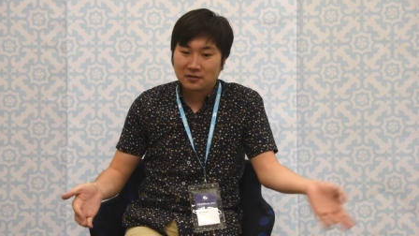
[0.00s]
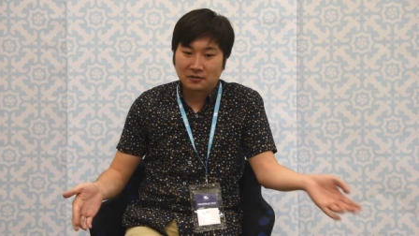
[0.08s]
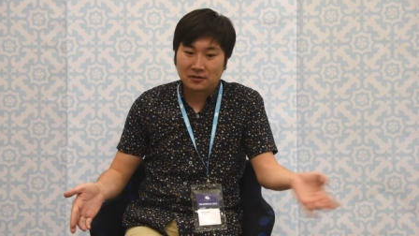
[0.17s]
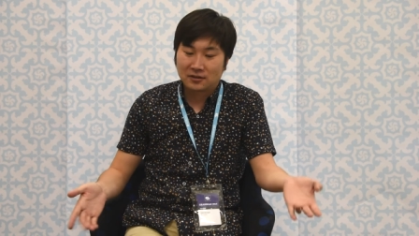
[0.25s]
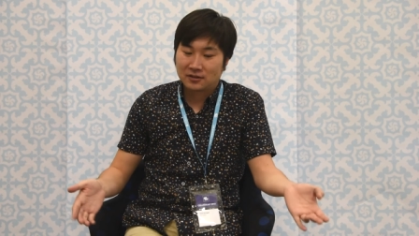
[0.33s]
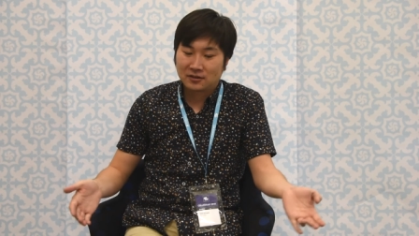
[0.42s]
all
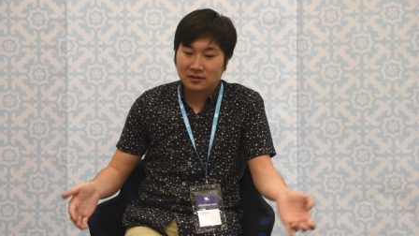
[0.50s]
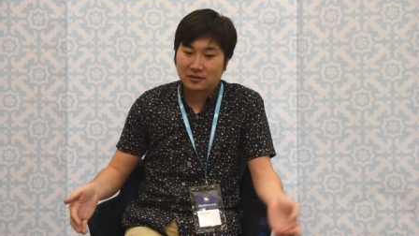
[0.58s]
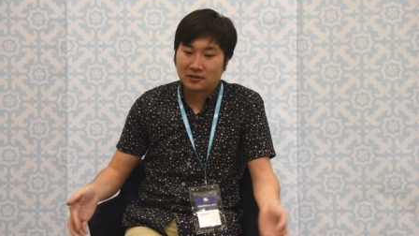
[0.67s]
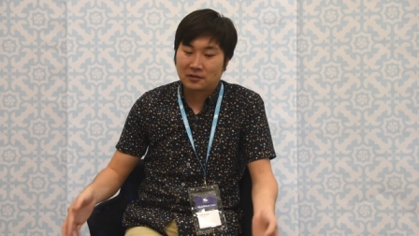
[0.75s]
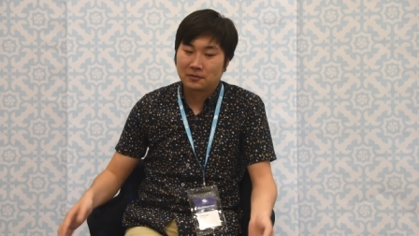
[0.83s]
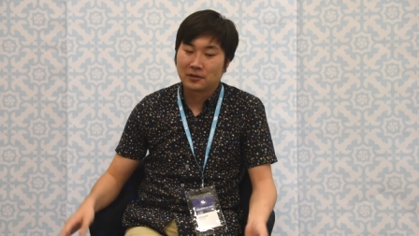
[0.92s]
this
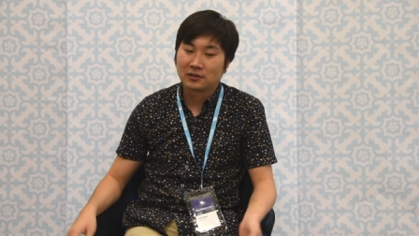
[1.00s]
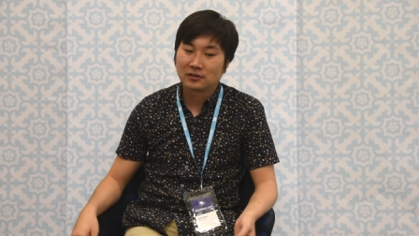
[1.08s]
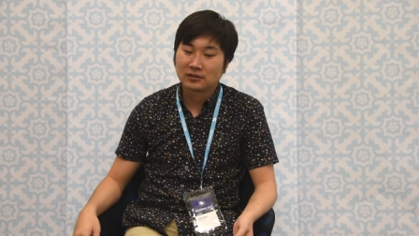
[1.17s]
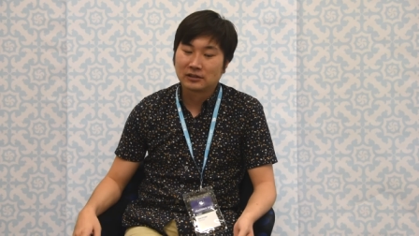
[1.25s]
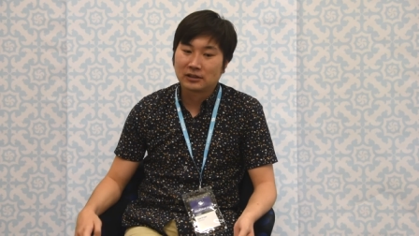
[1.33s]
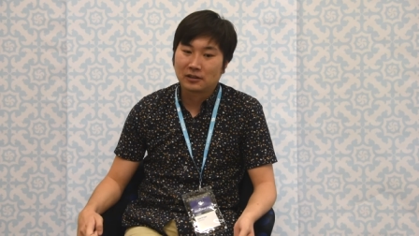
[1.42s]
stuff, but
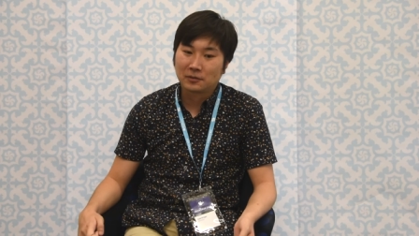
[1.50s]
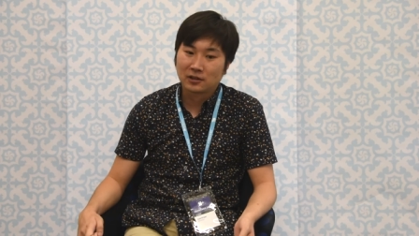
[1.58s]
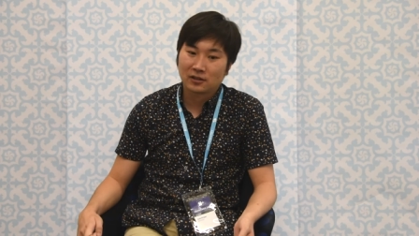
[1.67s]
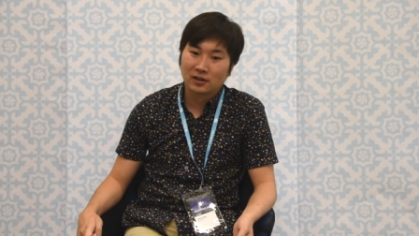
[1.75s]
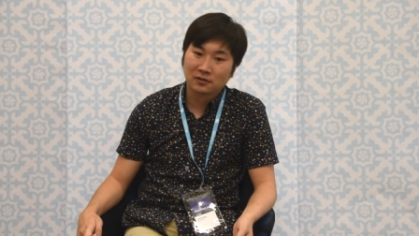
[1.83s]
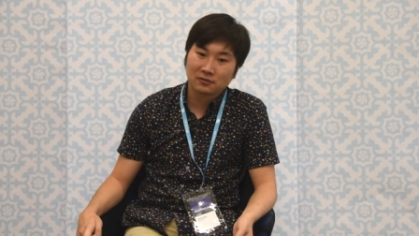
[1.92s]
yeah, I
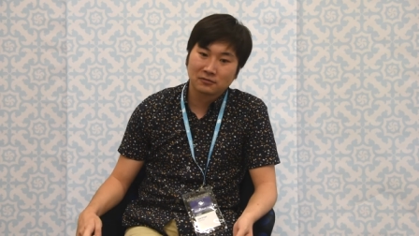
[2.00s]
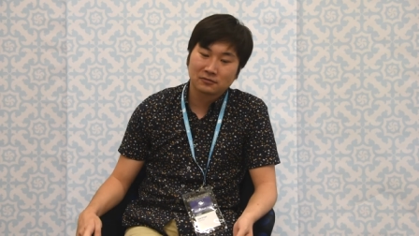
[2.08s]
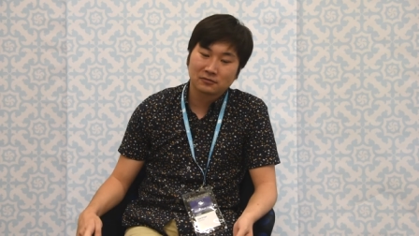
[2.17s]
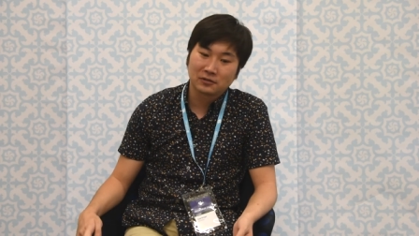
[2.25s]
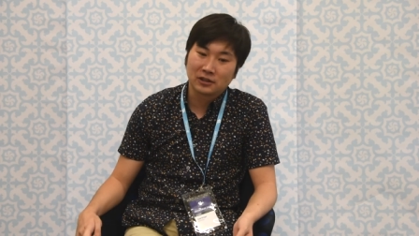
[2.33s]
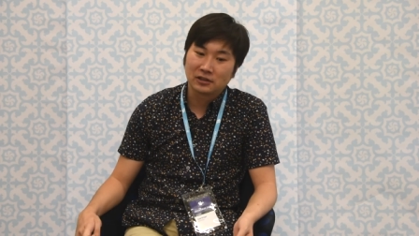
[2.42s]
mean, I
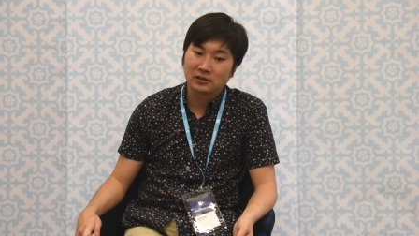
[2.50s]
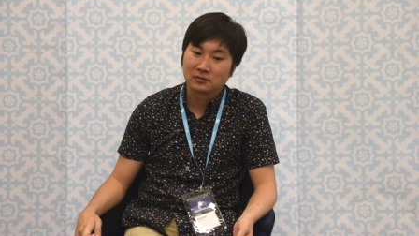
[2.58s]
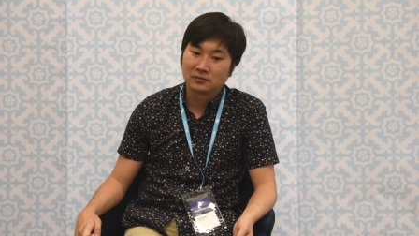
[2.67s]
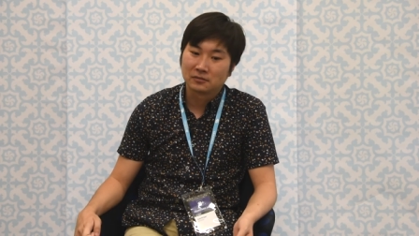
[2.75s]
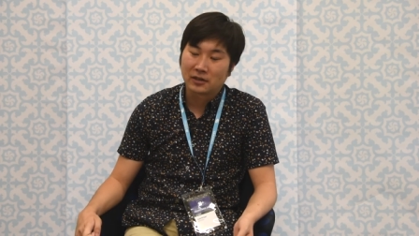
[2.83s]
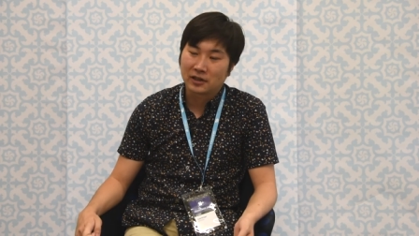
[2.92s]
don't really
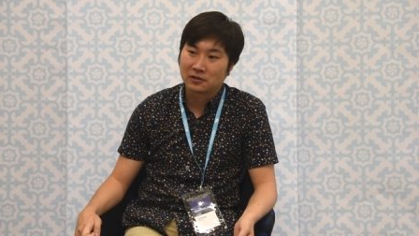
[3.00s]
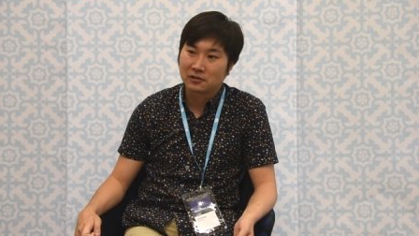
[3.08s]
mind